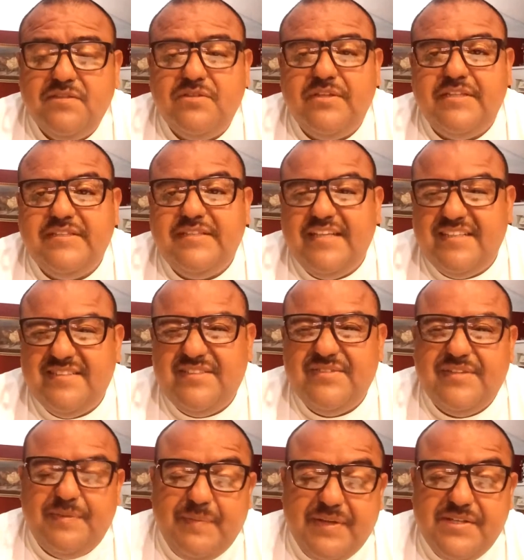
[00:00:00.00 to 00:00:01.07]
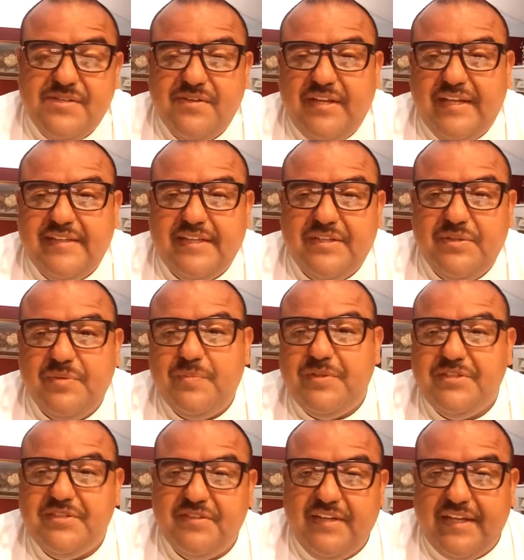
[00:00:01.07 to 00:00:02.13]
So they test you, they make sure, like, they do a
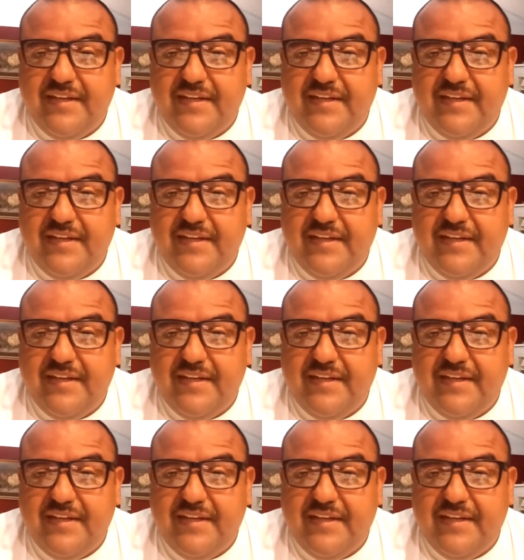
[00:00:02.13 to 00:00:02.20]
bunch of,